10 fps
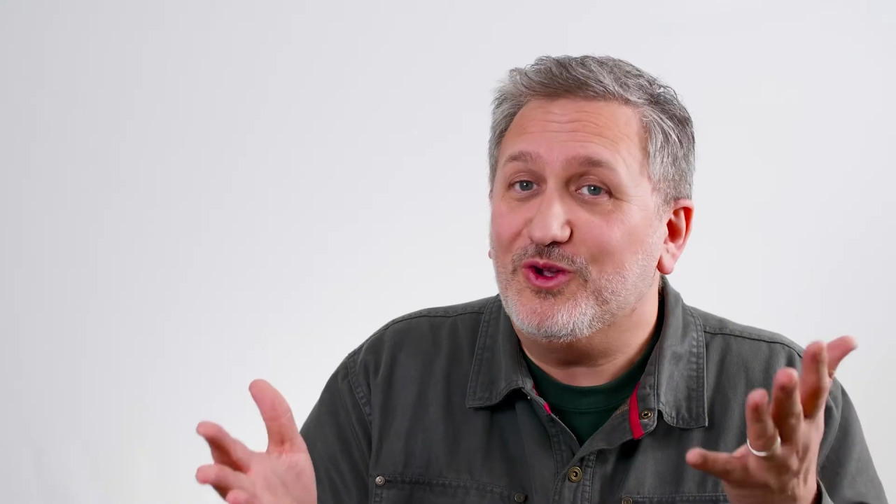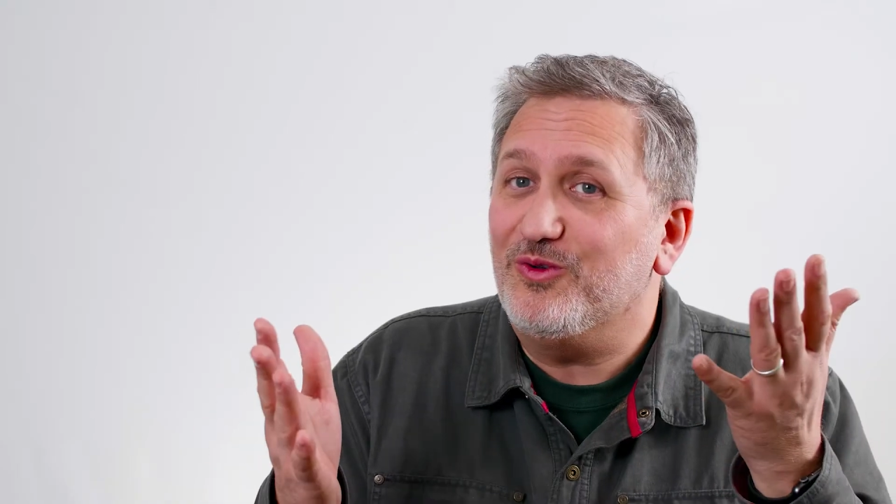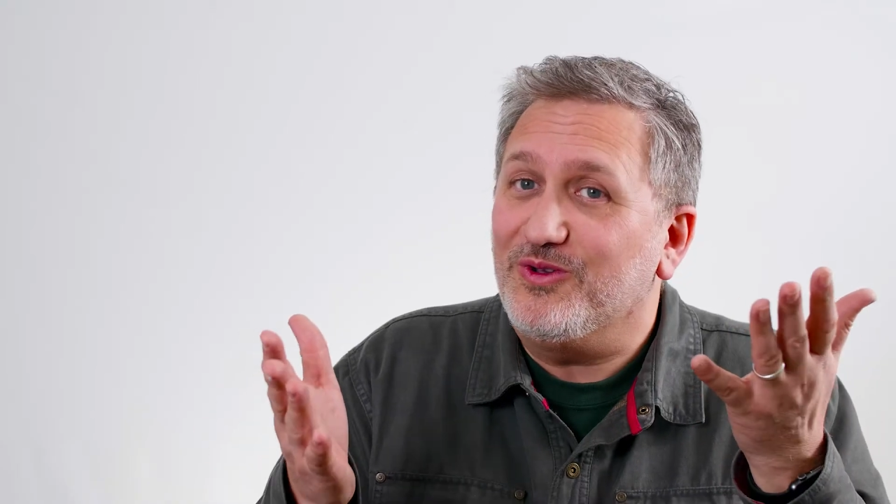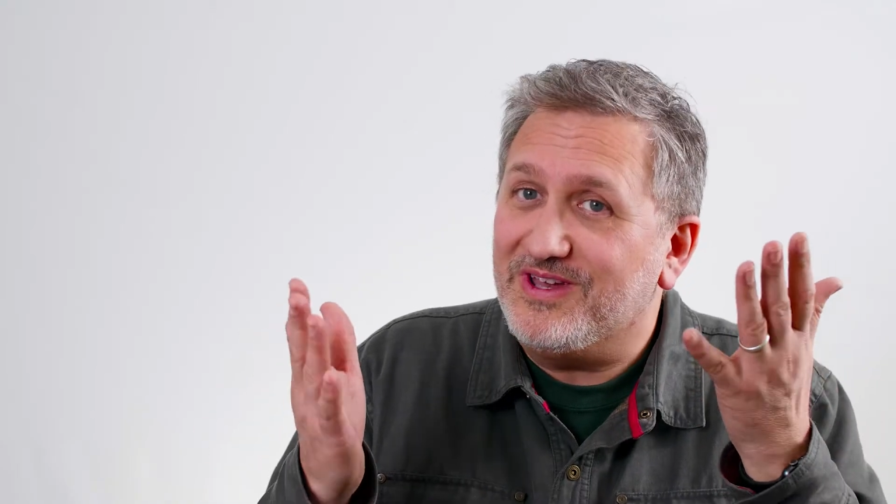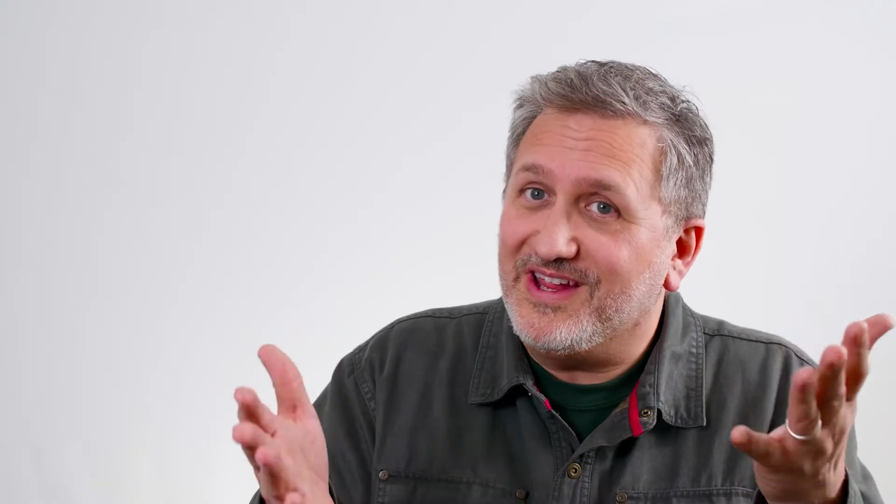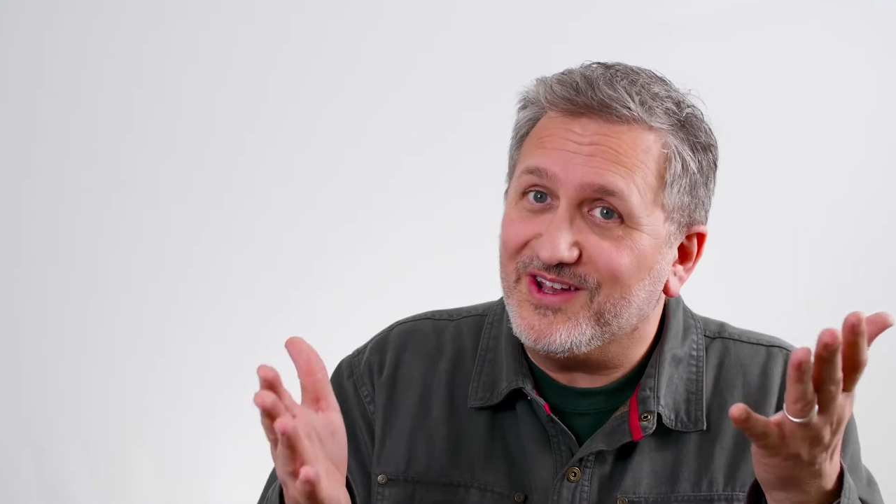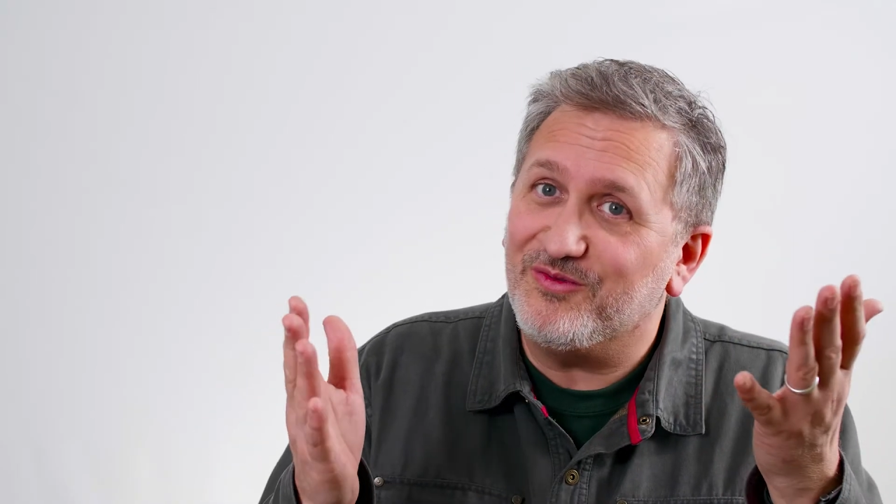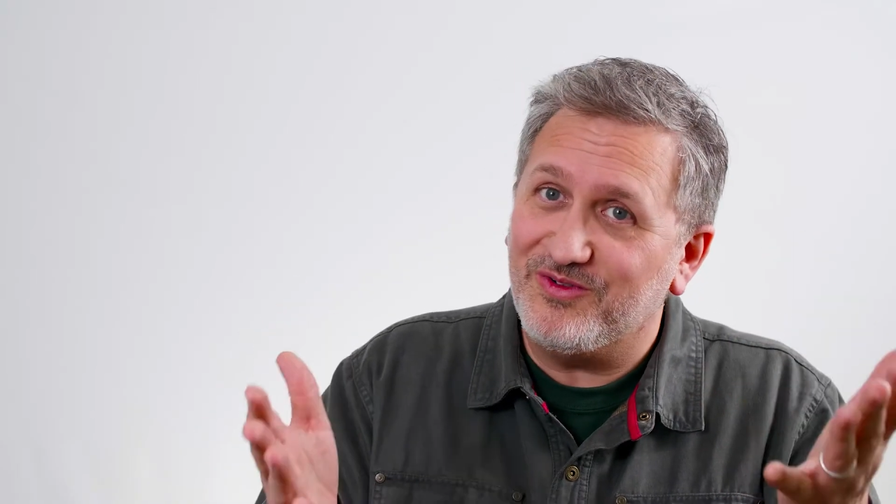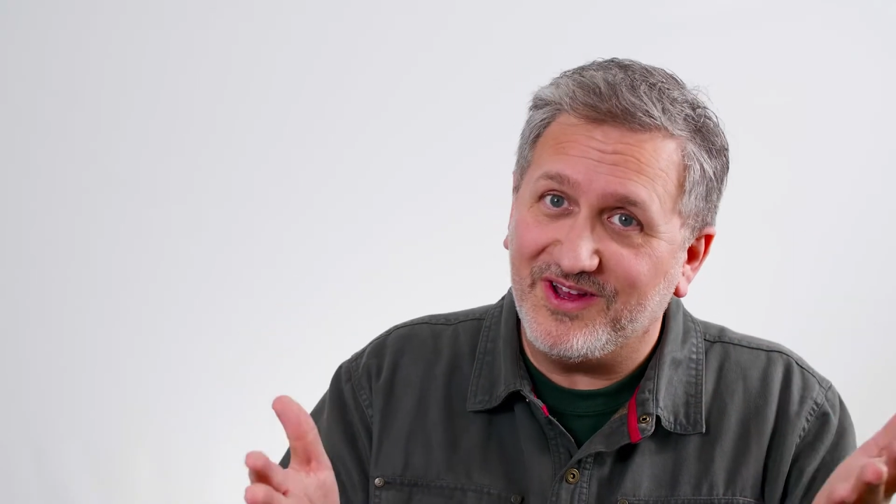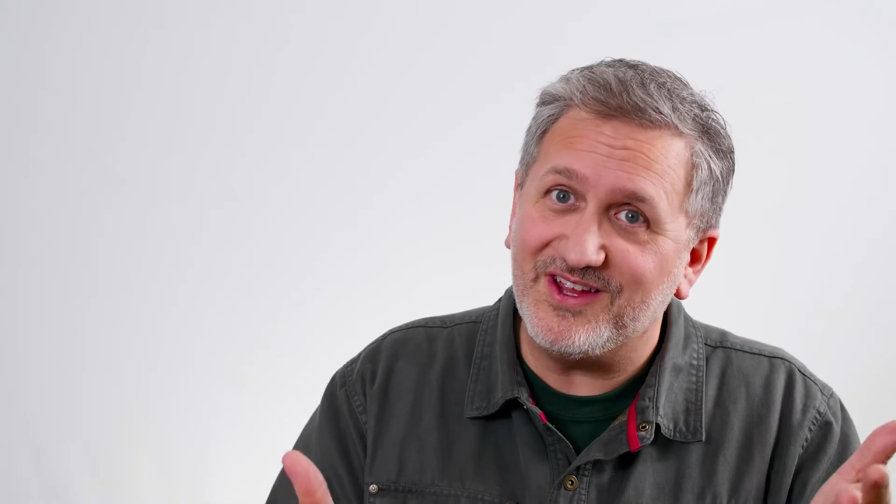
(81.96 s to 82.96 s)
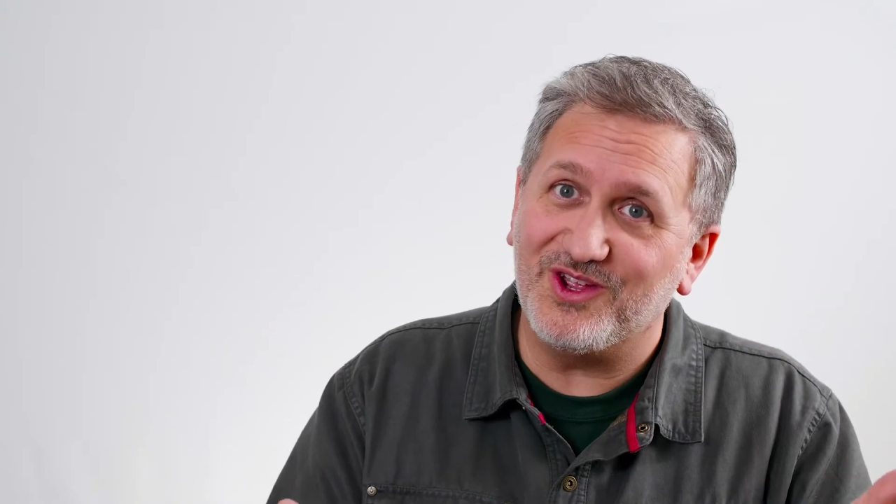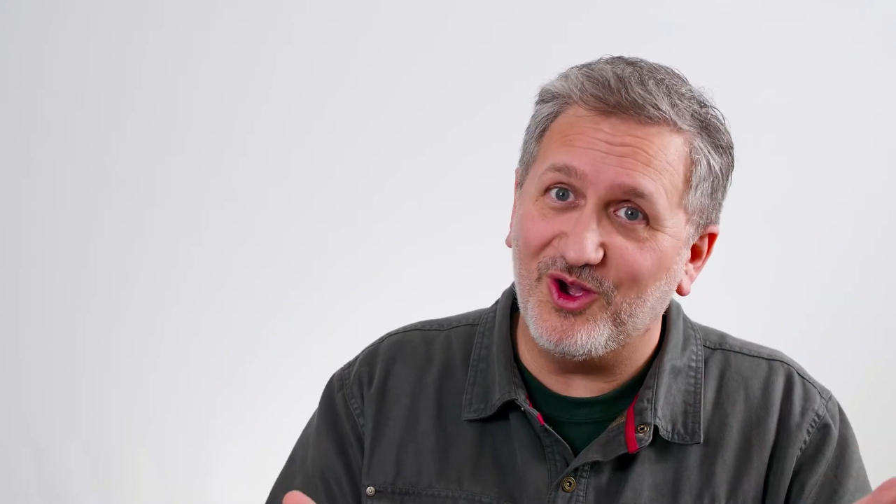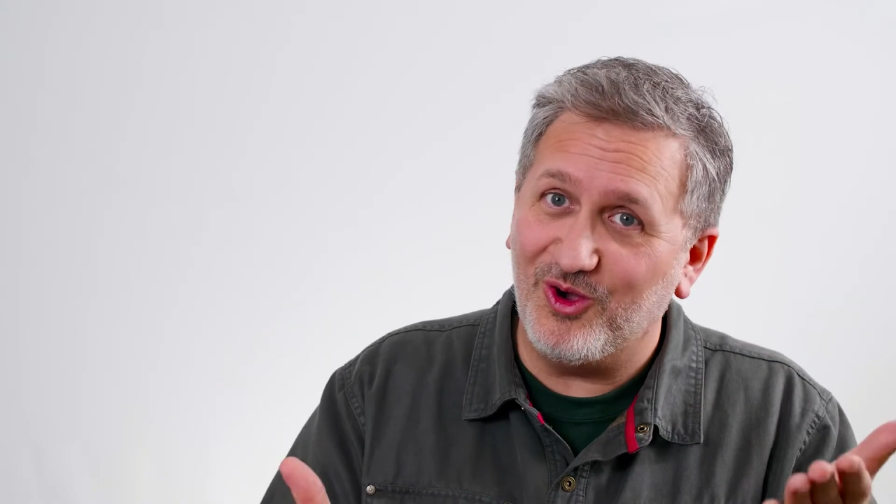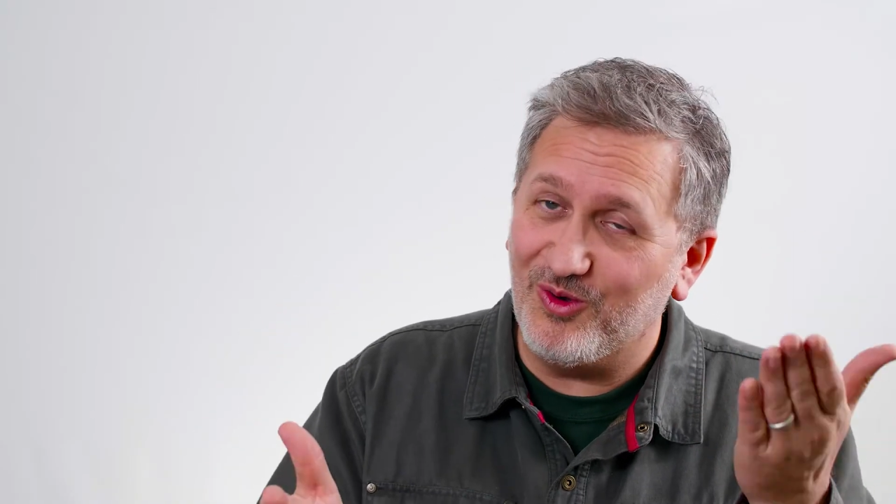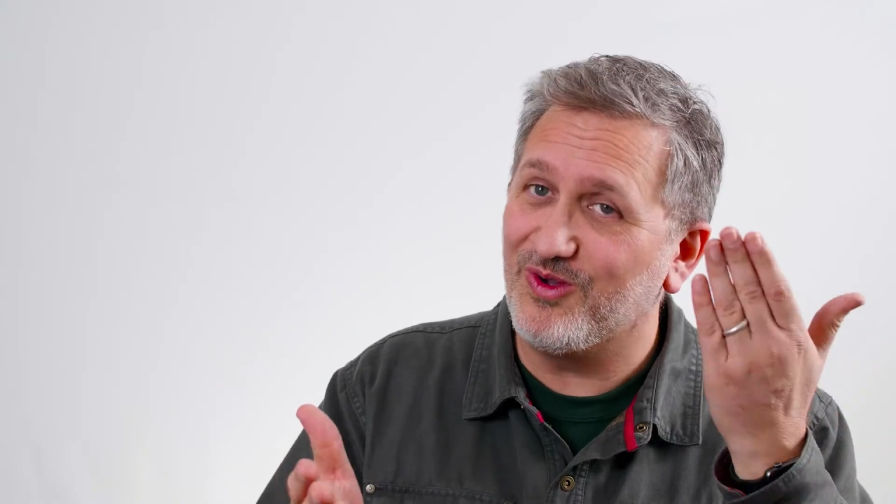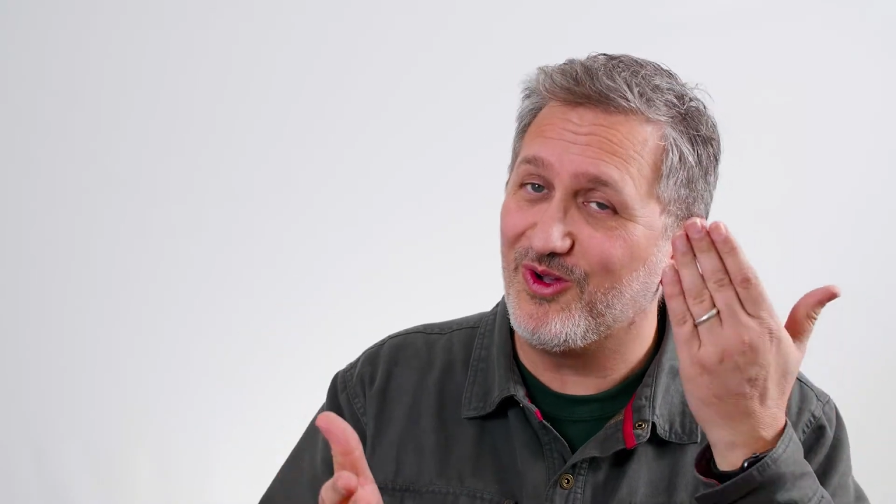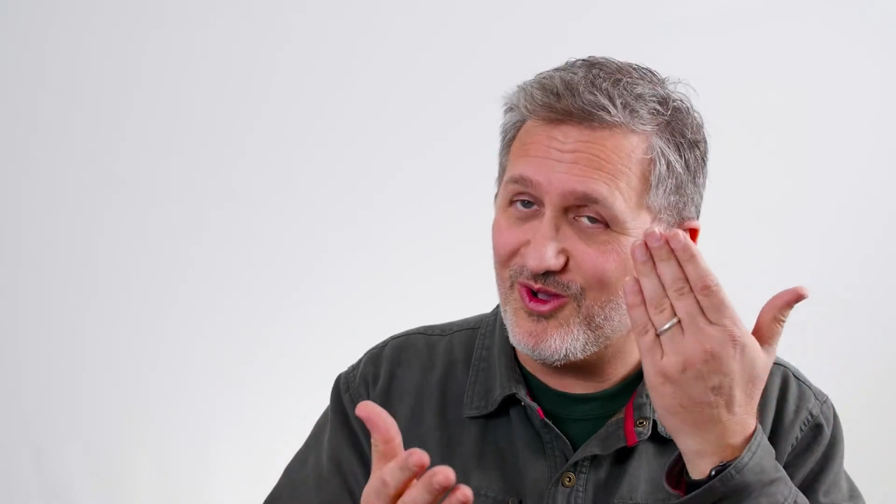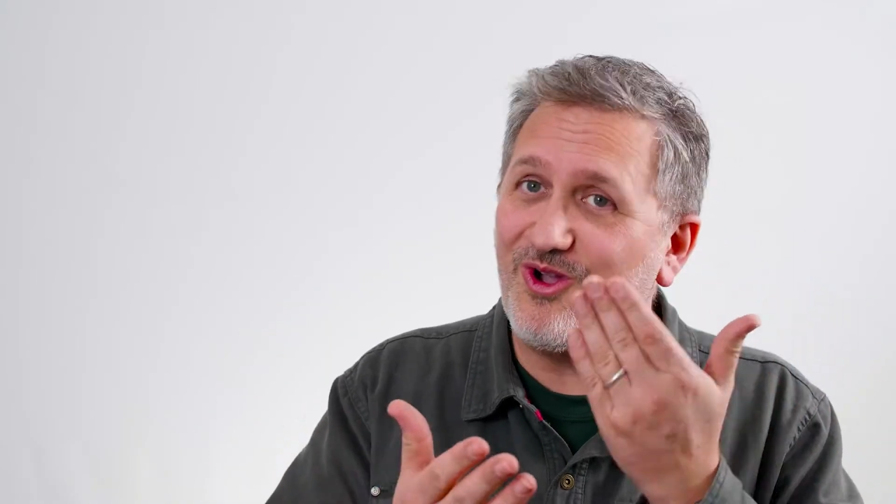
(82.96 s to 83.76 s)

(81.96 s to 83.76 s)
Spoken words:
you need a video,